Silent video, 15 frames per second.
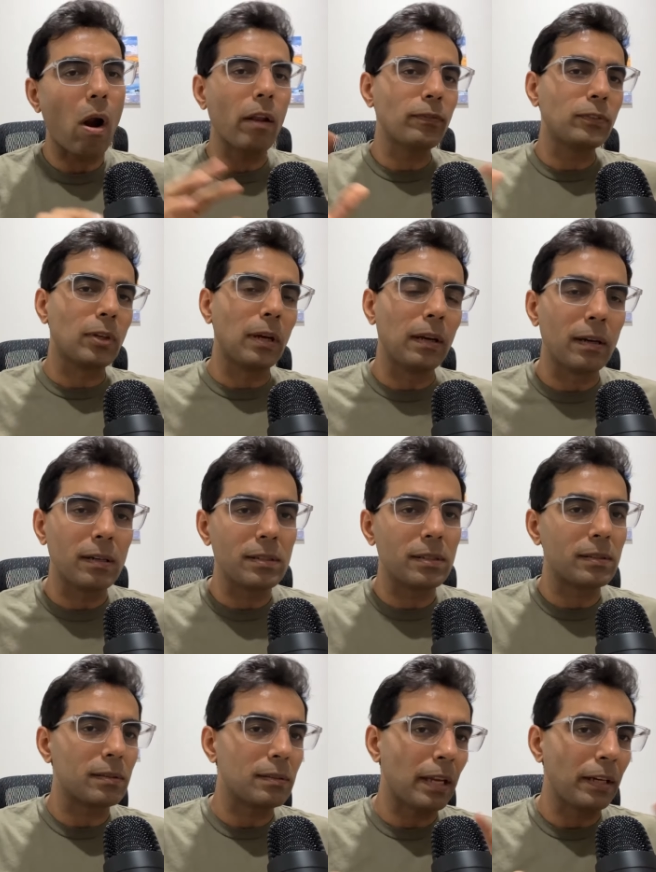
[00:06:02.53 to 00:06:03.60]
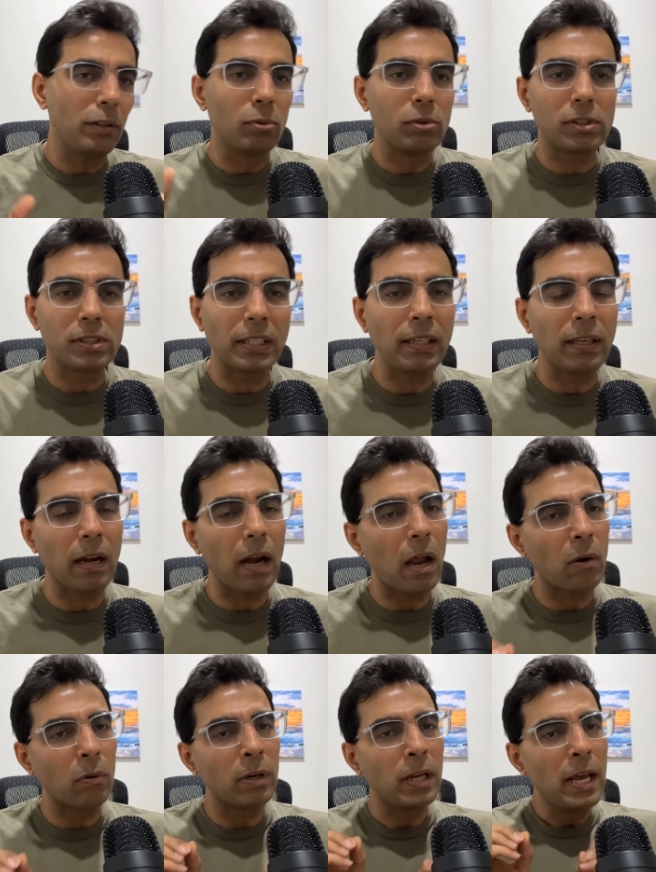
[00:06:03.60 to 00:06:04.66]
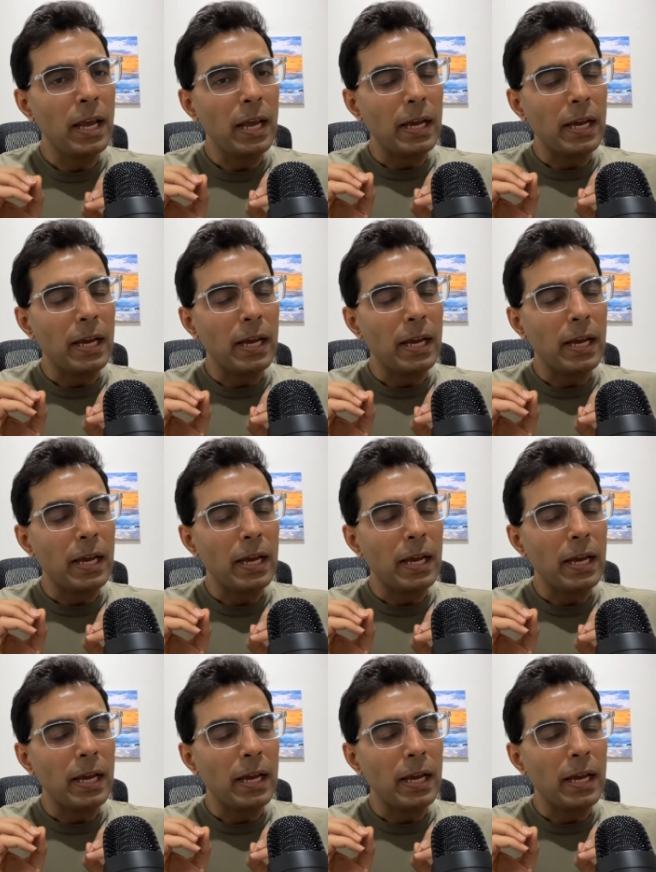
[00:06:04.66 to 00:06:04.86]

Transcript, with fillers: lot of thrillers that you see around